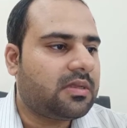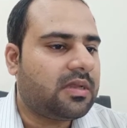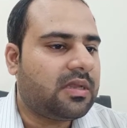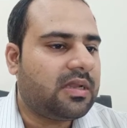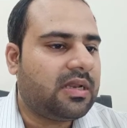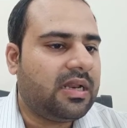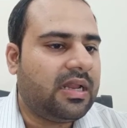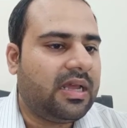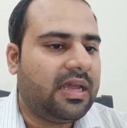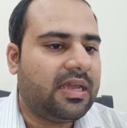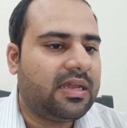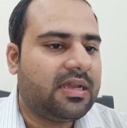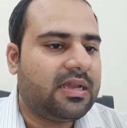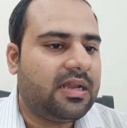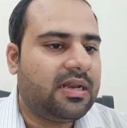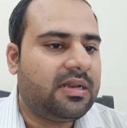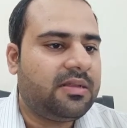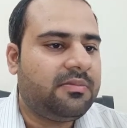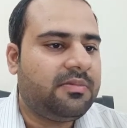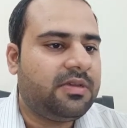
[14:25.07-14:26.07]
Like
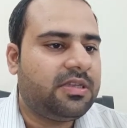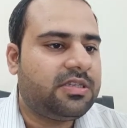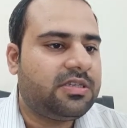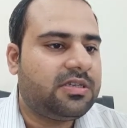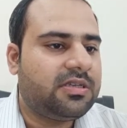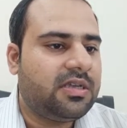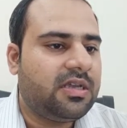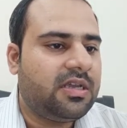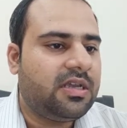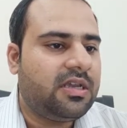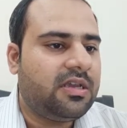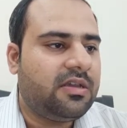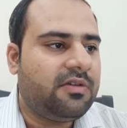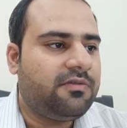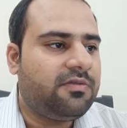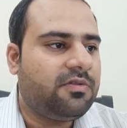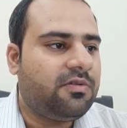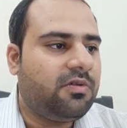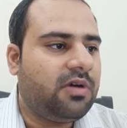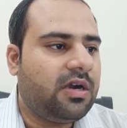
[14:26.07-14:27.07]
an image.
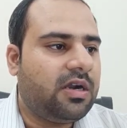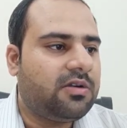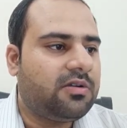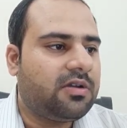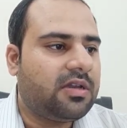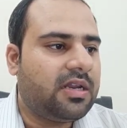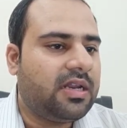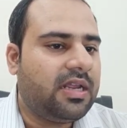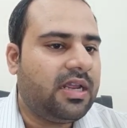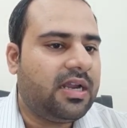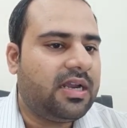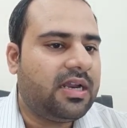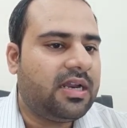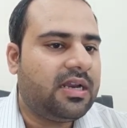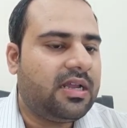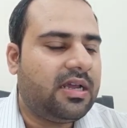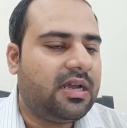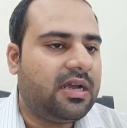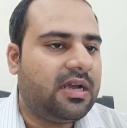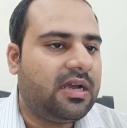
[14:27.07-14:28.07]
If you want to create an
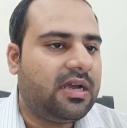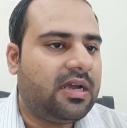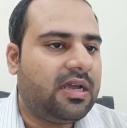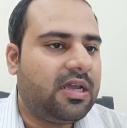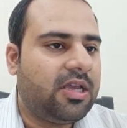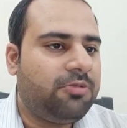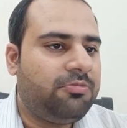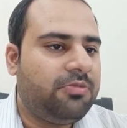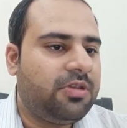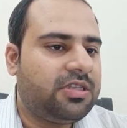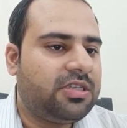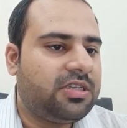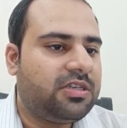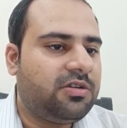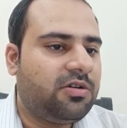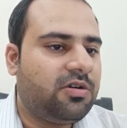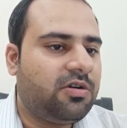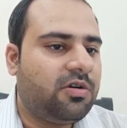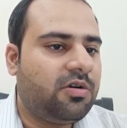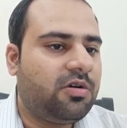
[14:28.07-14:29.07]
image in
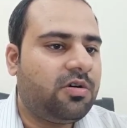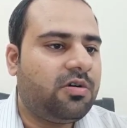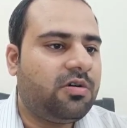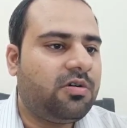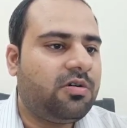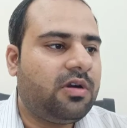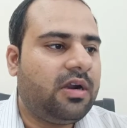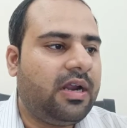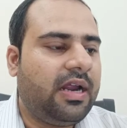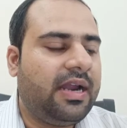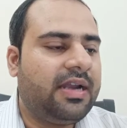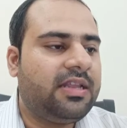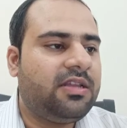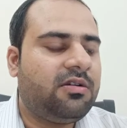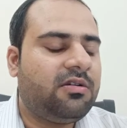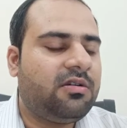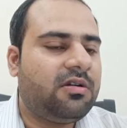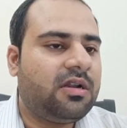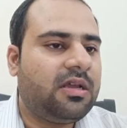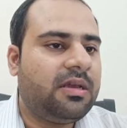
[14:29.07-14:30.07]
your add
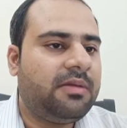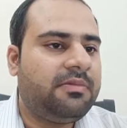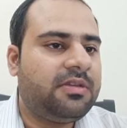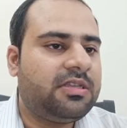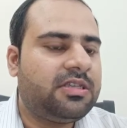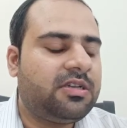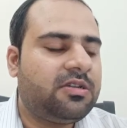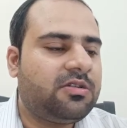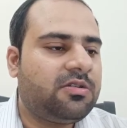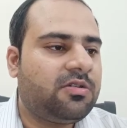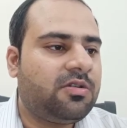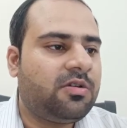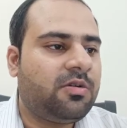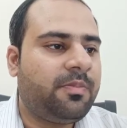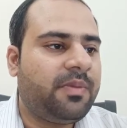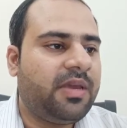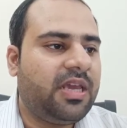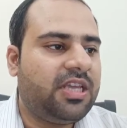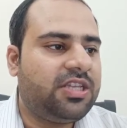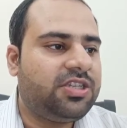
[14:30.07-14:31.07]
your image into your
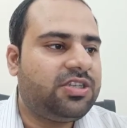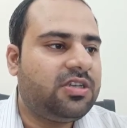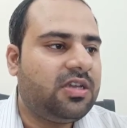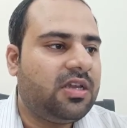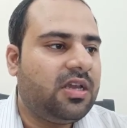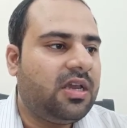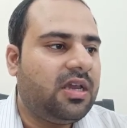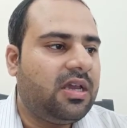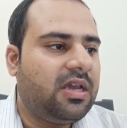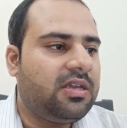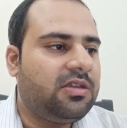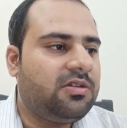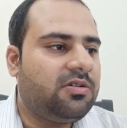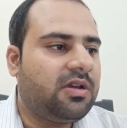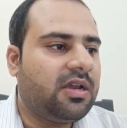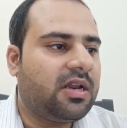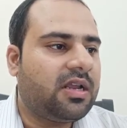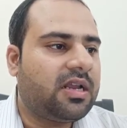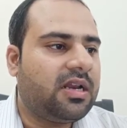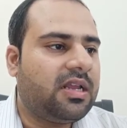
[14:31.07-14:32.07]
page, you
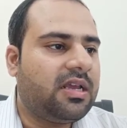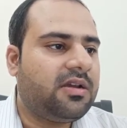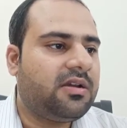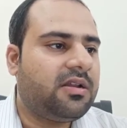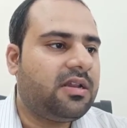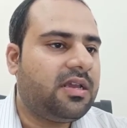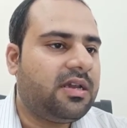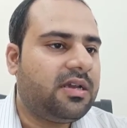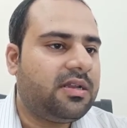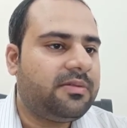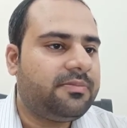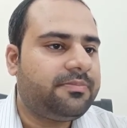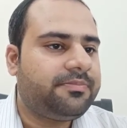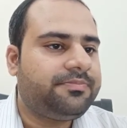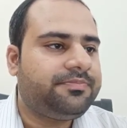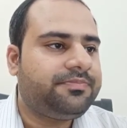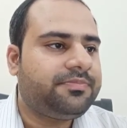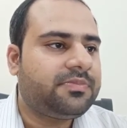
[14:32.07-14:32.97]
can click on here.